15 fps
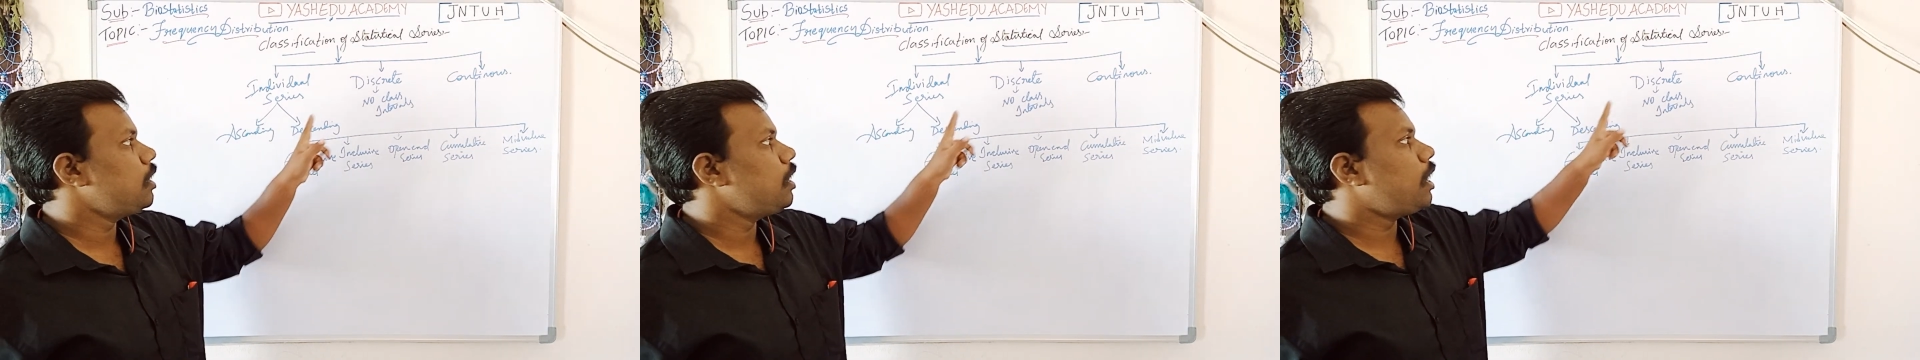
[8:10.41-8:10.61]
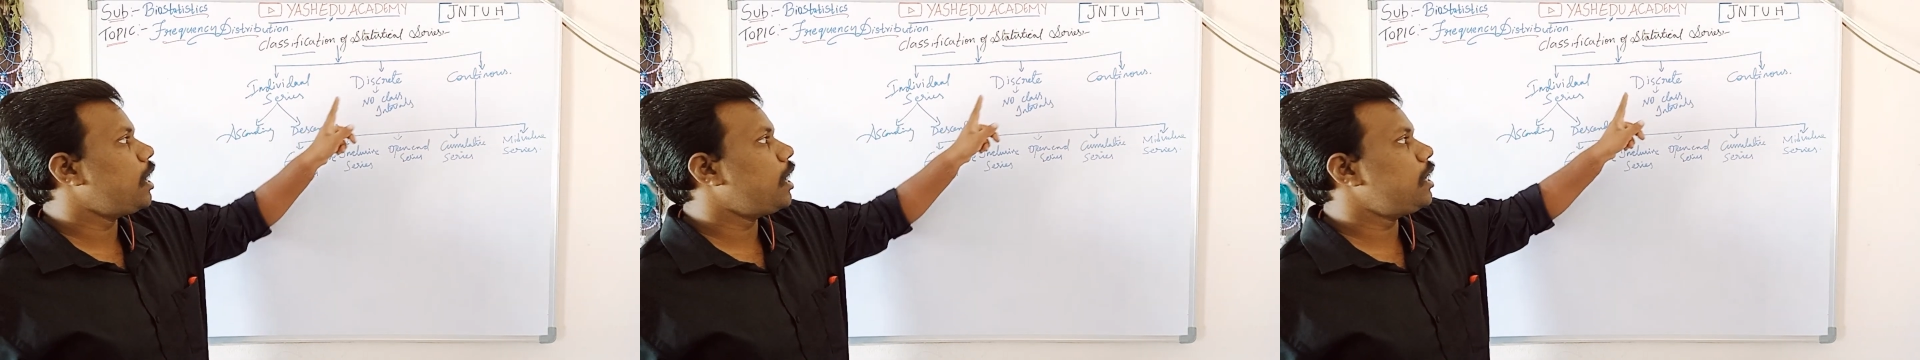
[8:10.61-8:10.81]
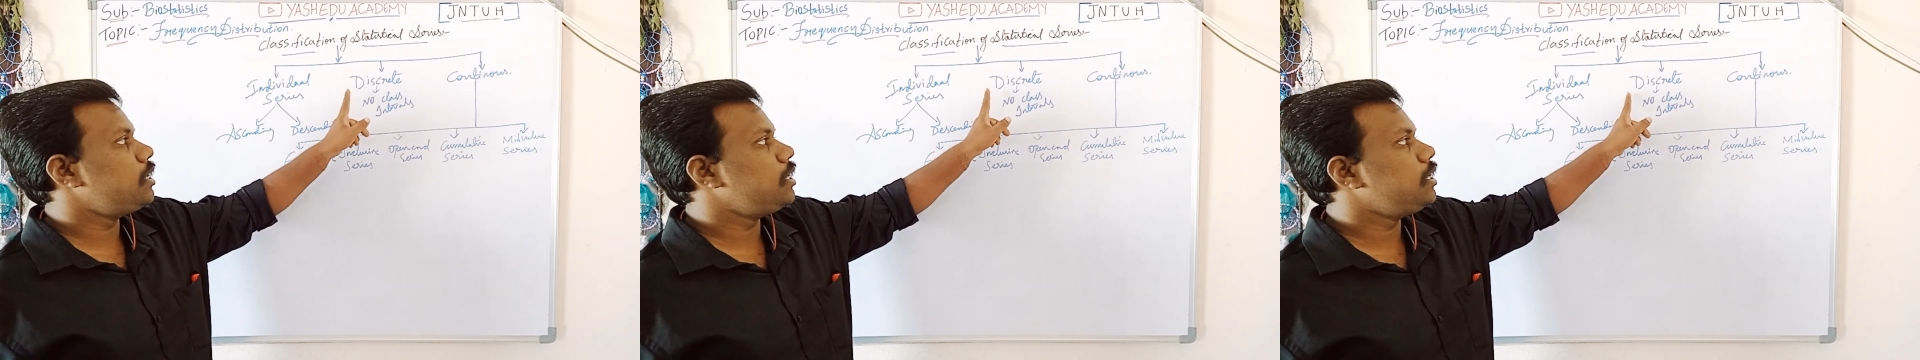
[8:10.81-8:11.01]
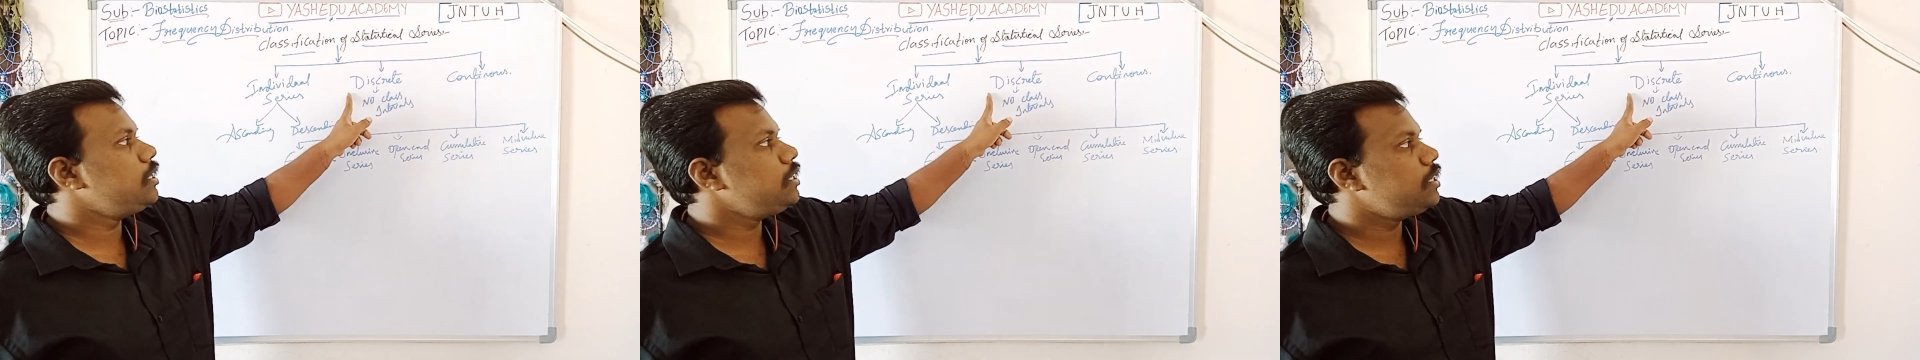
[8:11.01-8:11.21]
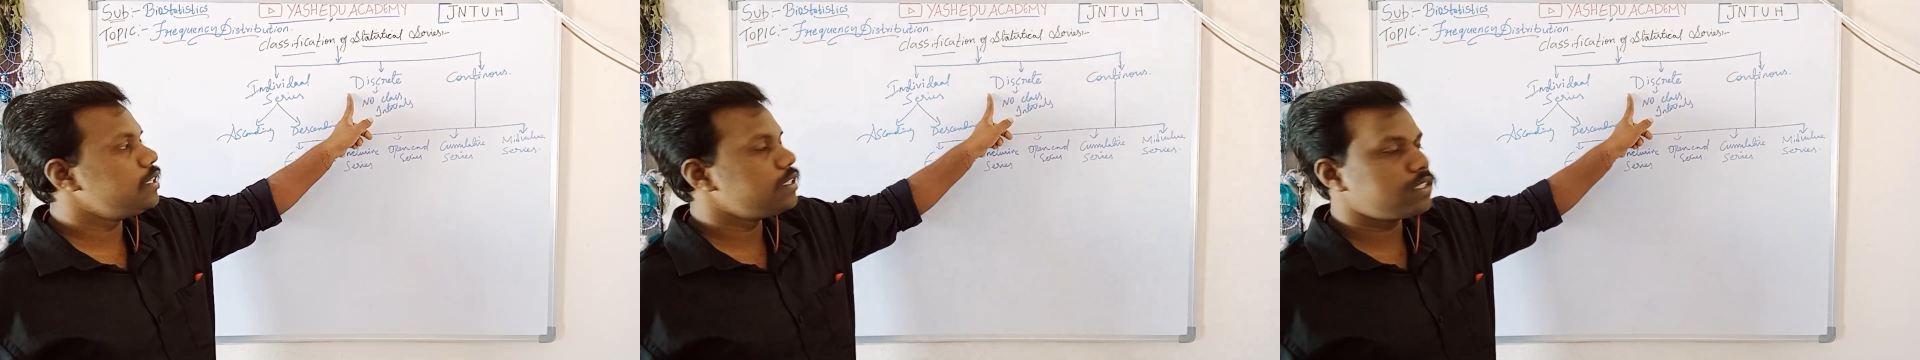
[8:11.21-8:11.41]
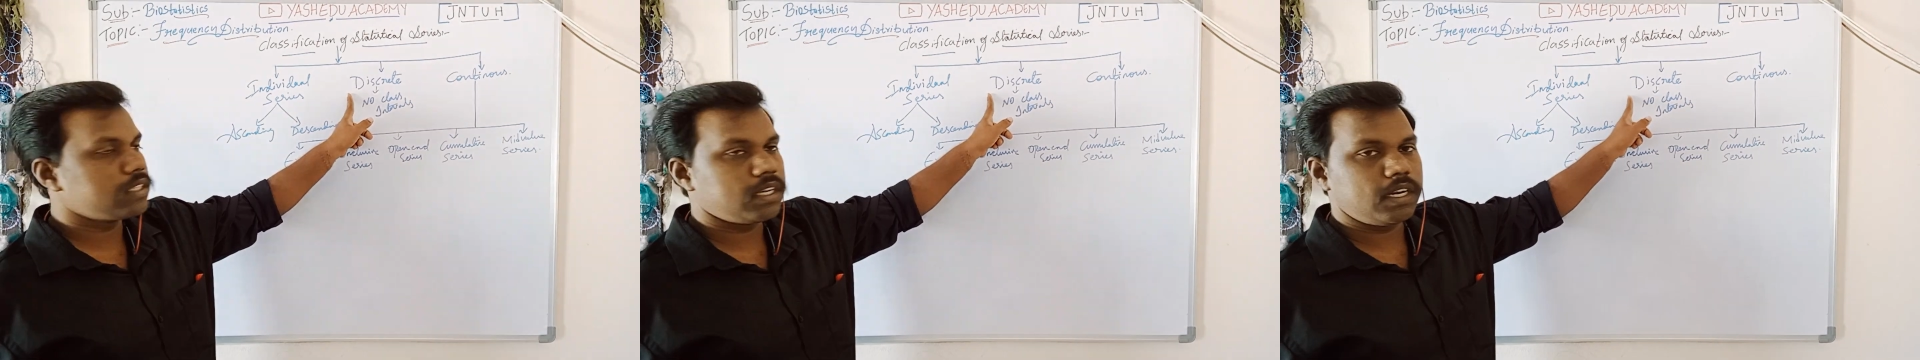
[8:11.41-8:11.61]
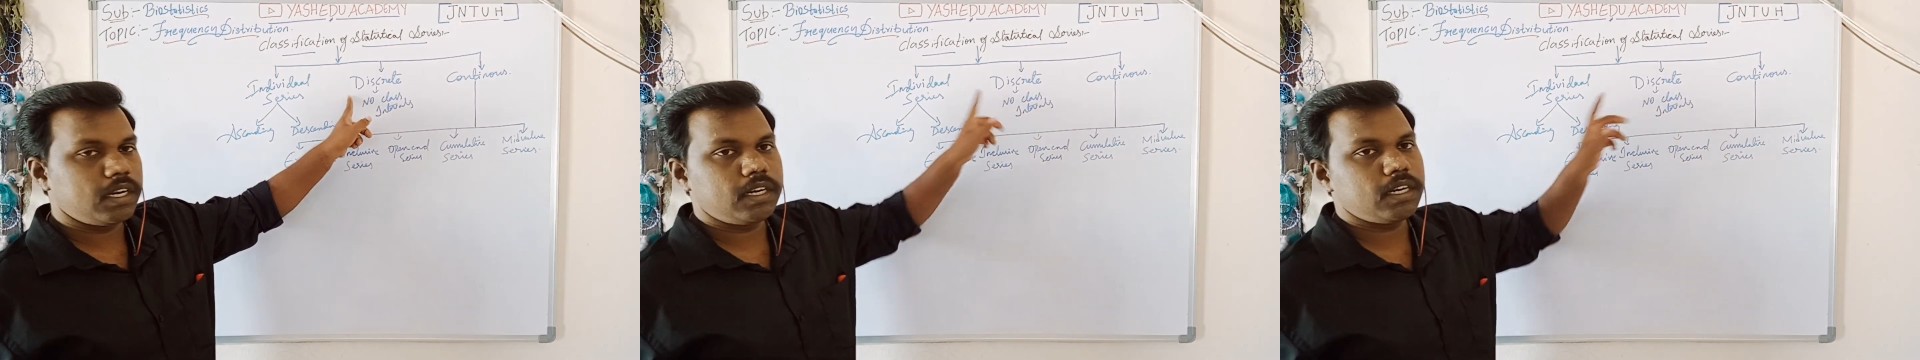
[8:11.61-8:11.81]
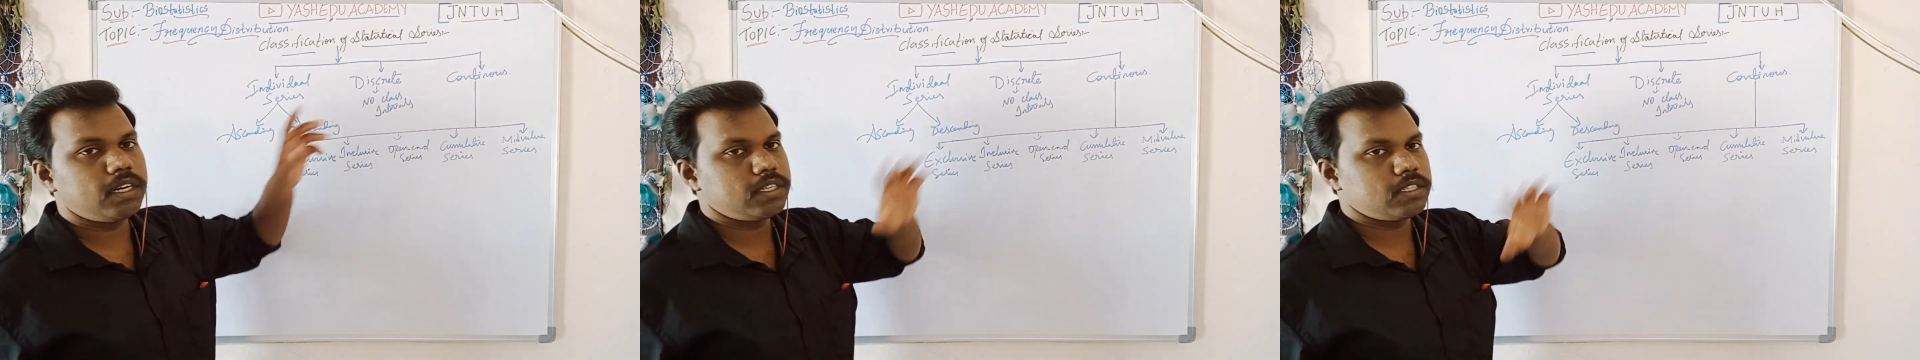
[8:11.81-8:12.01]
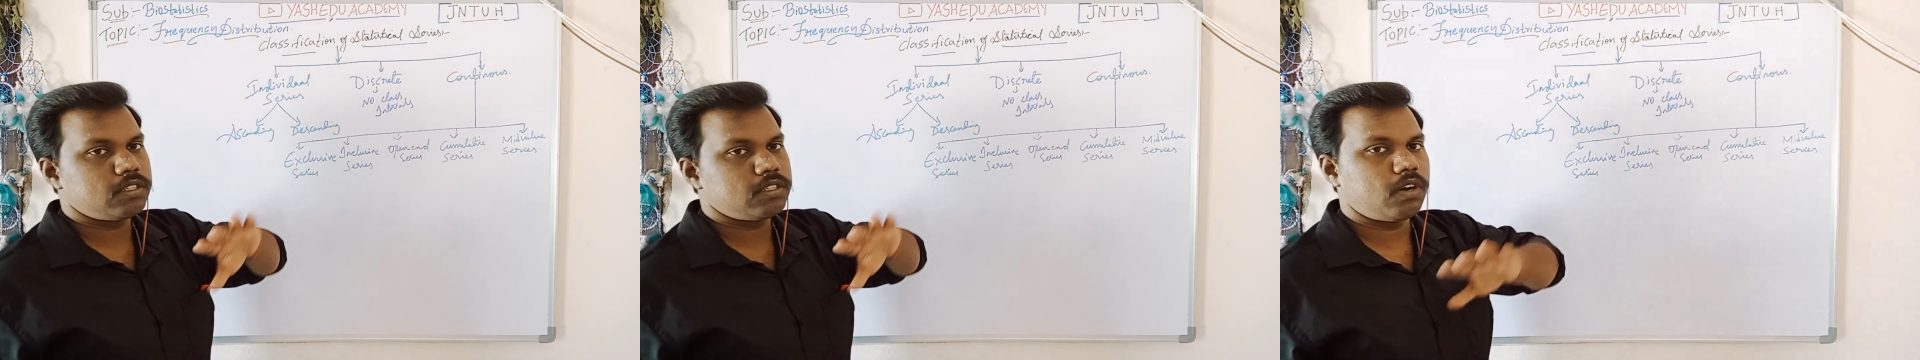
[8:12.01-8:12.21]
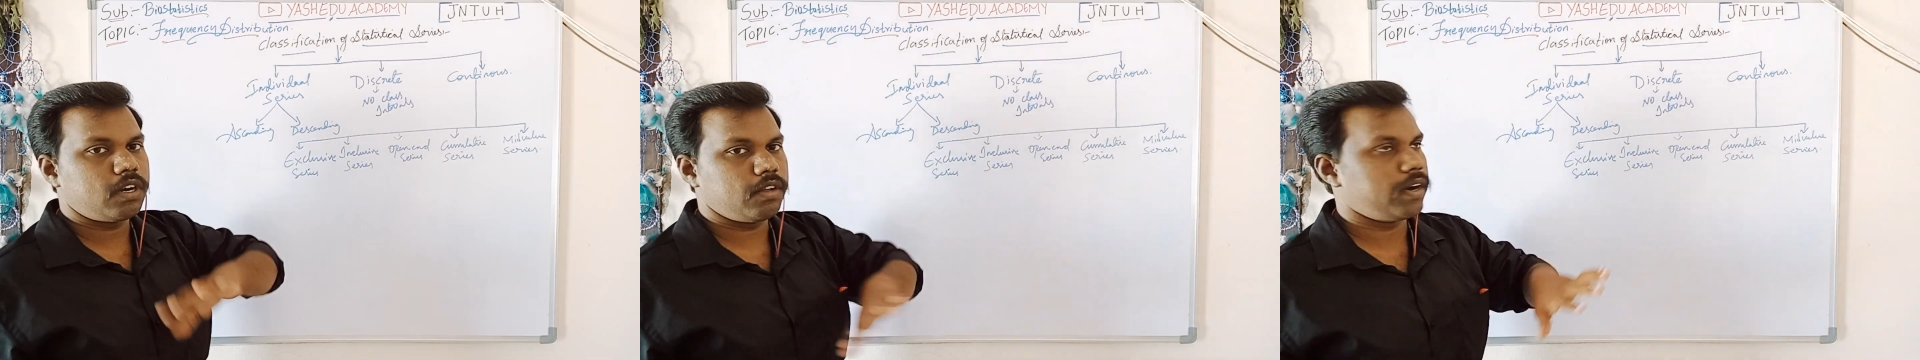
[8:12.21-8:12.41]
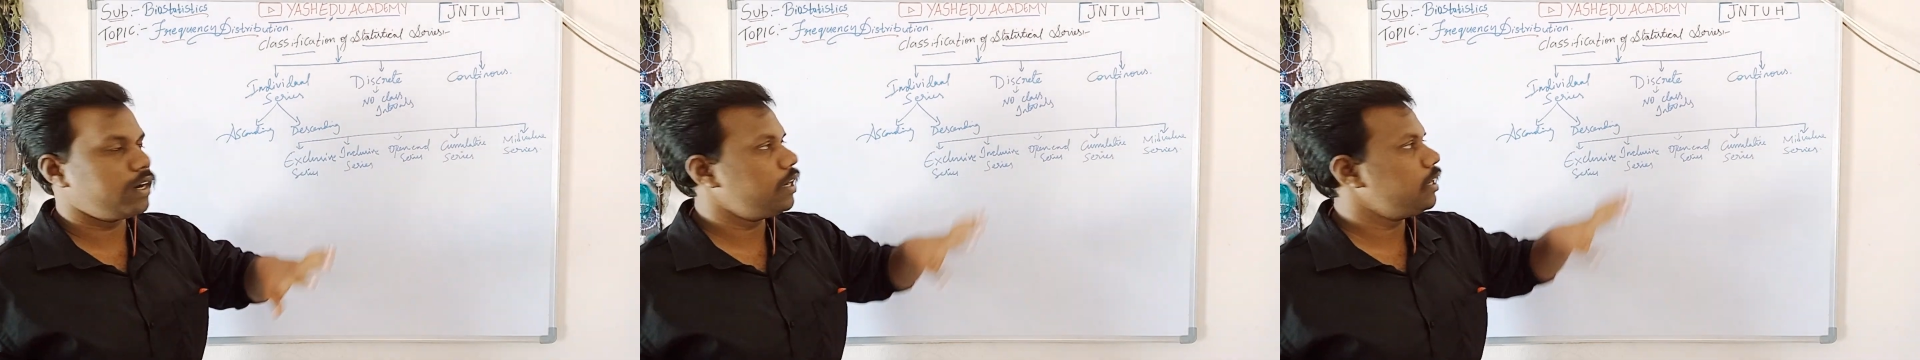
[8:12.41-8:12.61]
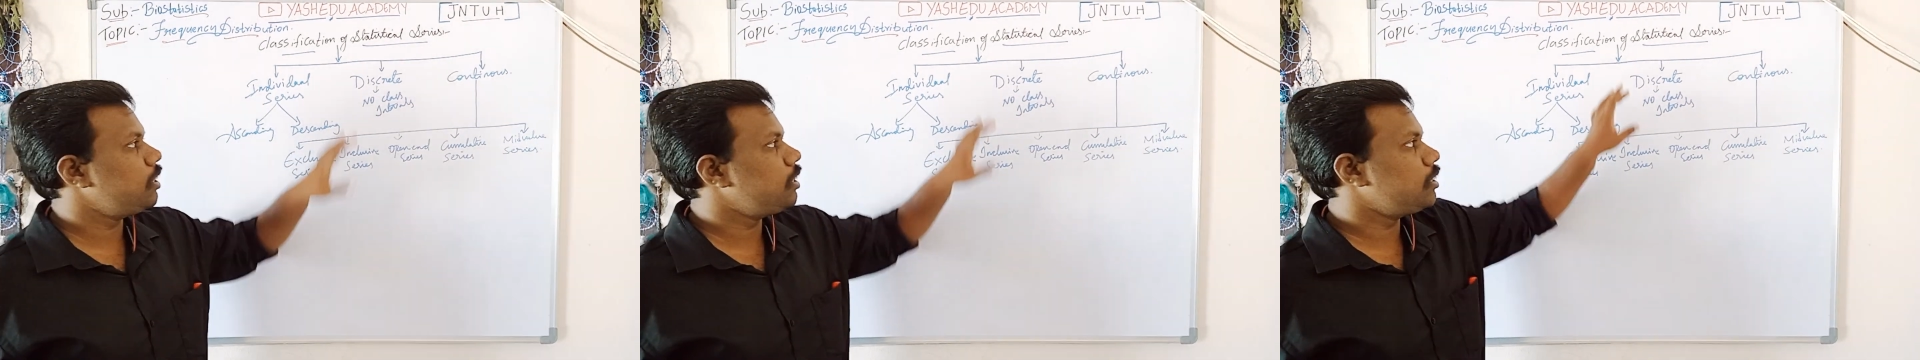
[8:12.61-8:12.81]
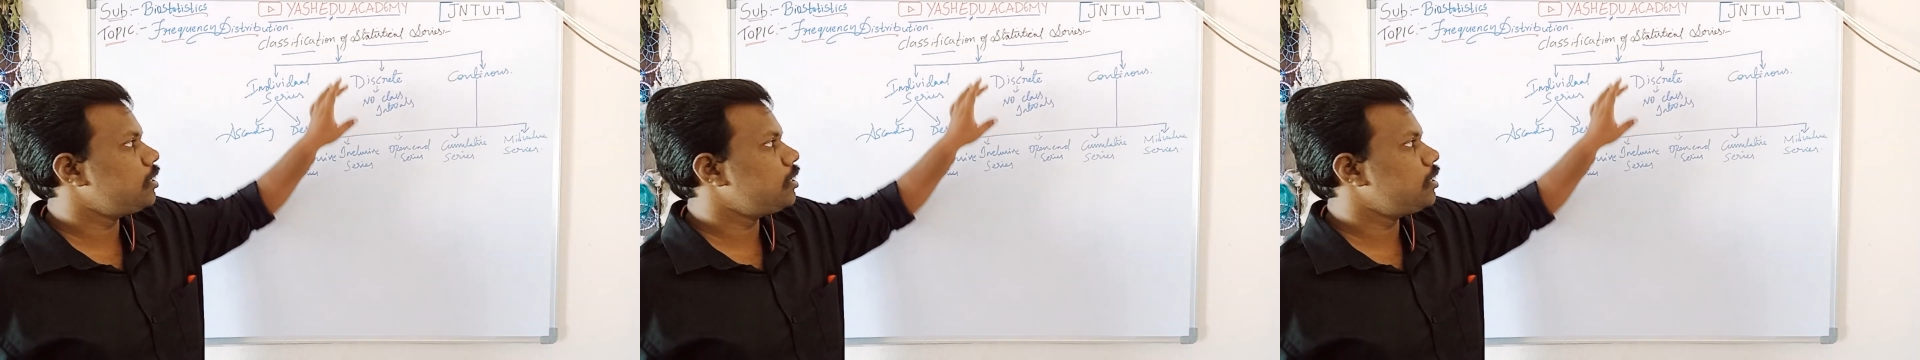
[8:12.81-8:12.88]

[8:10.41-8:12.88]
And in discrete, it is not divided.